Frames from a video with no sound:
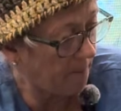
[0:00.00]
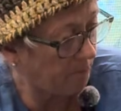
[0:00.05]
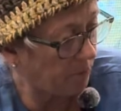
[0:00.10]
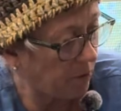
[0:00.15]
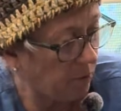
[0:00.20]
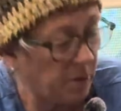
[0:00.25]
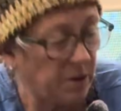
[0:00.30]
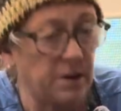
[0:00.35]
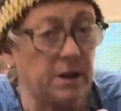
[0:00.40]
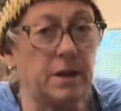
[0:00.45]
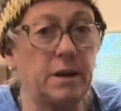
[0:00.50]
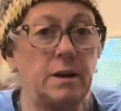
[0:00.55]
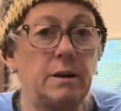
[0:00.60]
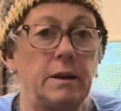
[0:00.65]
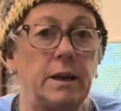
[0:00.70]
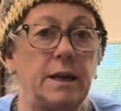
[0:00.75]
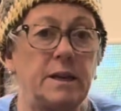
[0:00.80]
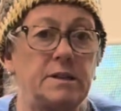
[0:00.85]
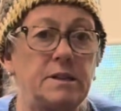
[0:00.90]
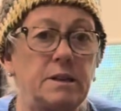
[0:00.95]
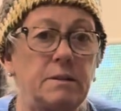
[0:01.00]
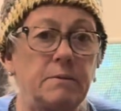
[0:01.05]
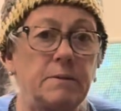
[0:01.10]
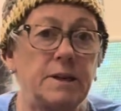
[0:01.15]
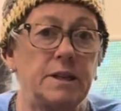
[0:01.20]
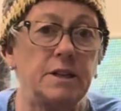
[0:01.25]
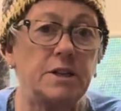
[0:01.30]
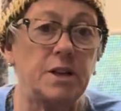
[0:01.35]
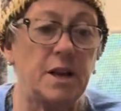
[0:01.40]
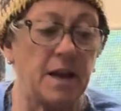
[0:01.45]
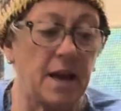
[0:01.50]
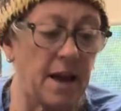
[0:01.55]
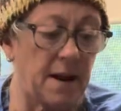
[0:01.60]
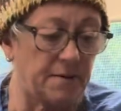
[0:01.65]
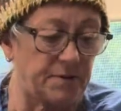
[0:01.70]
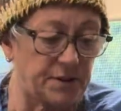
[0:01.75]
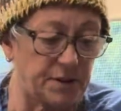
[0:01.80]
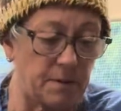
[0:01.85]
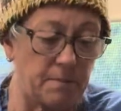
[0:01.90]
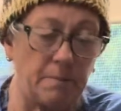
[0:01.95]
within easy reach, I
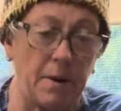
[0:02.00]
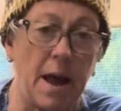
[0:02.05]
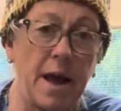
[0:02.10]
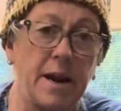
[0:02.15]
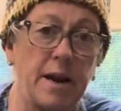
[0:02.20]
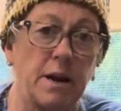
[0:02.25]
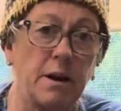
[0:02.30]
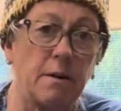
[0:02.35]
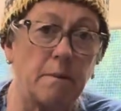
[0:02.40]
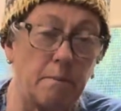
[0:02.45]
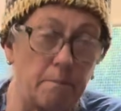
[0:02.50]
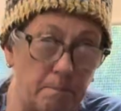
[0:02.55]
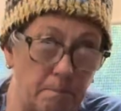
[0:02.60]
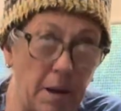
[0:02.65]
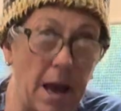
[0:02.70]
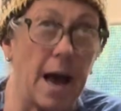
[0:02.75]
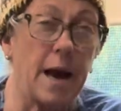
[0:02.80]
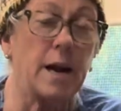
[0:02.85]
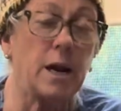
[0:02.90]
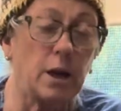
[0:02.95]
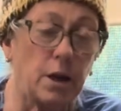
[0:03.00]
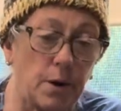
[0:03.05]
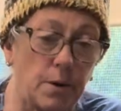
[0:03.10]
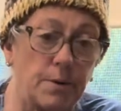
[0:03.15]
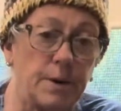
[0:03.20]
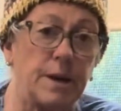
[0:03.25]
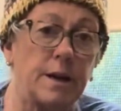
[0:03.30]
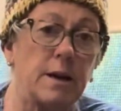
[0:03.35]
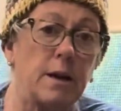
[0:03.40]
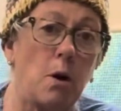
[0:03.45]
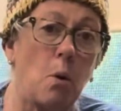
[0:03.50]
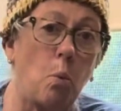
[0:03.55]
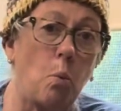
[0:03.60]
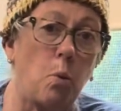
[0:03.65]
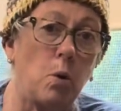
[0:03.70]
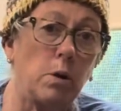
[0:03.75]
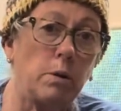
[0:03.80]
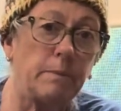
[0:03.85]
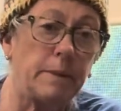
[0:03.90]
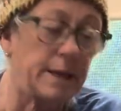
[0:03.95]
have some Patagonia
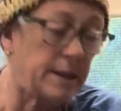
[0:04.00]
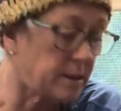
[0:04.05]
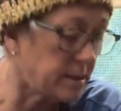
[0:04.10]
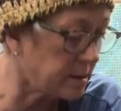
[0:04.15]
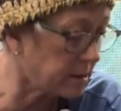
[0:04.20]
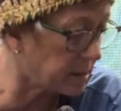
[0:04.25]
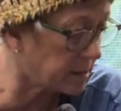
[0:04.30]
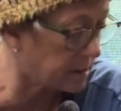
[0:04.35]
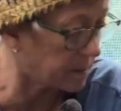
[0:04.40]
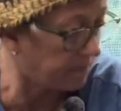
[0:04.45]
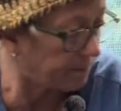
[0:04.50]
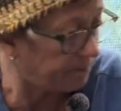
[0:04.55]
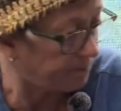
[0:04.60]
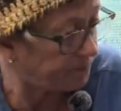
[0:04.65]
wool mittens.